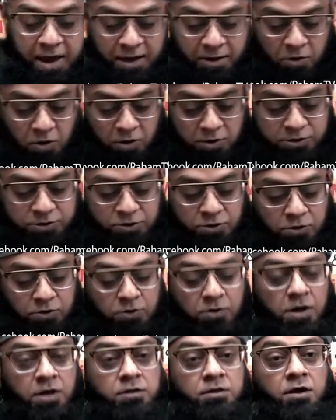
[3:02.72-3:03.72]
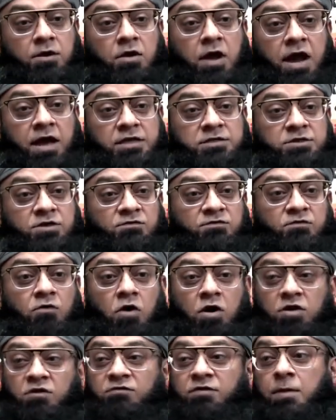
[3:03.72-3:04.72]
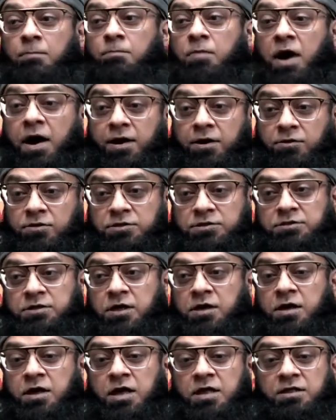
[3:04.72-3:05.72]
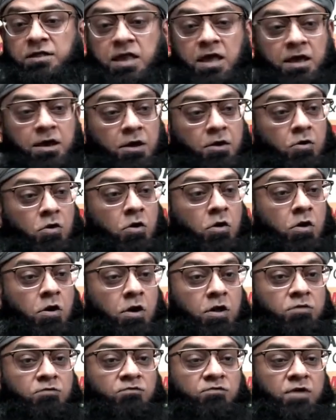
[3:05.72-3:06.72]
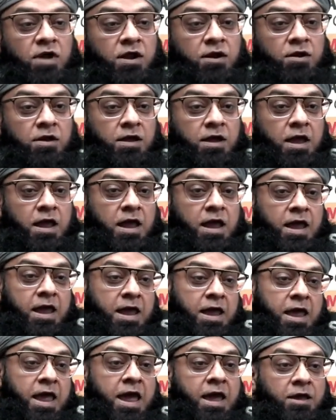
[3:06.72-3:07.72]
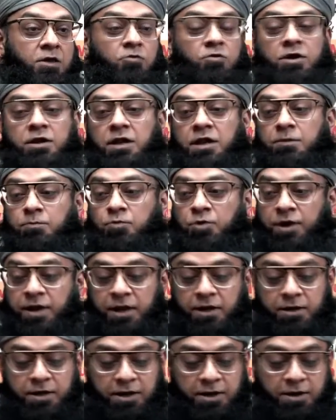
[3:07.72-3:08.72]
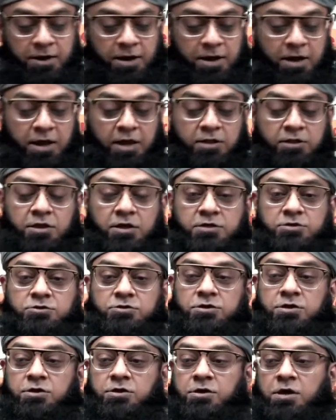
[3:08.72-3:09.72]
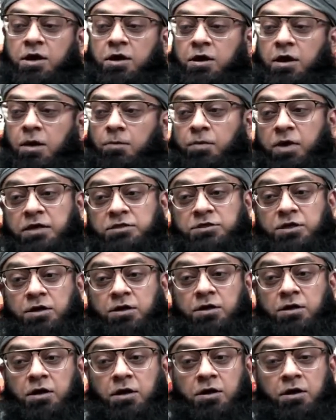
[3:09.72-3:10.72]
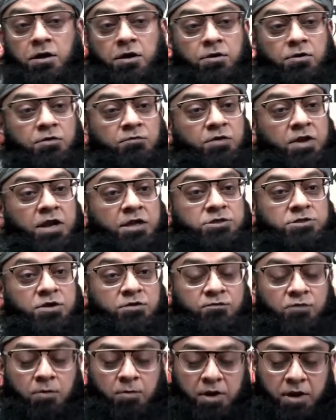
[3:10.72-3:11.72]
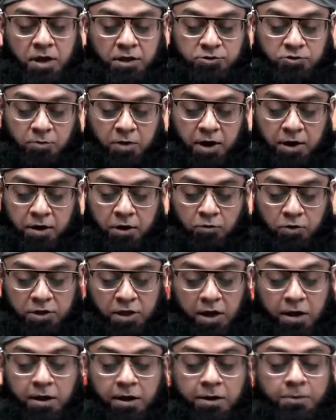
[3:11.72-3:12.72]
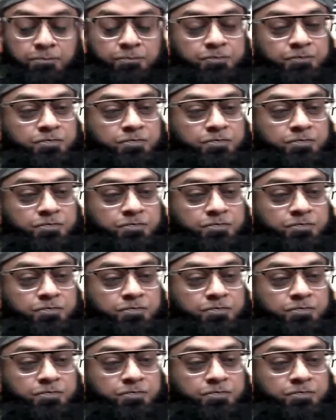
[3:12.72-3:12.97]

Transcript: and also the rise and fall of empires. They are all very accurately predicted in this amazing revelation from Allah subhanahu wa ta'ala.